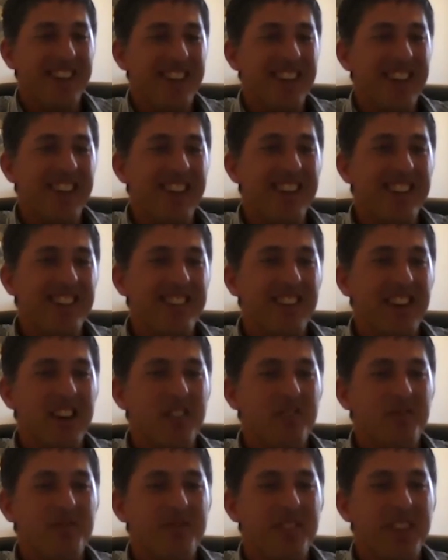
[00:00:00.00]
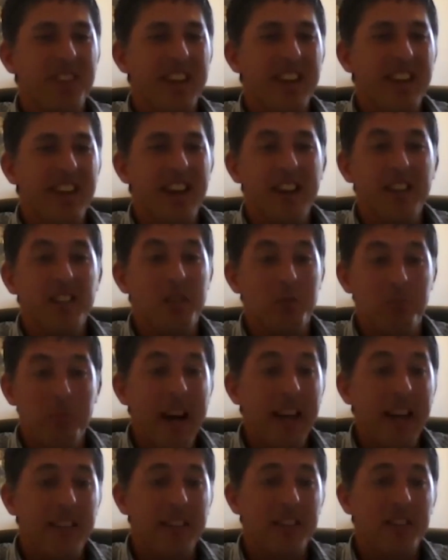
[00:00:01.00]
and to
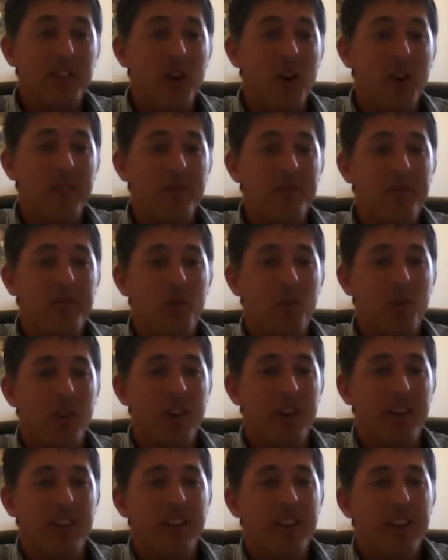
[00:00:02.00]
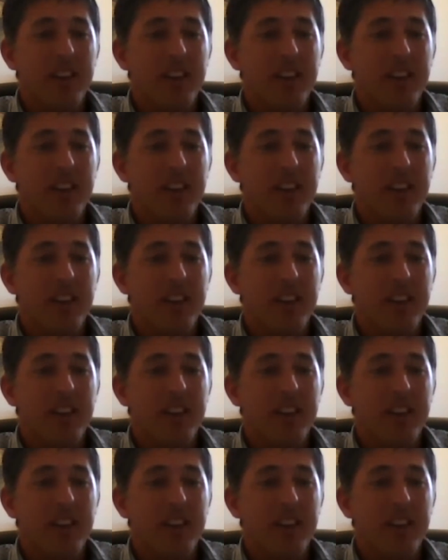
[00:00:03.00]
make the time for it.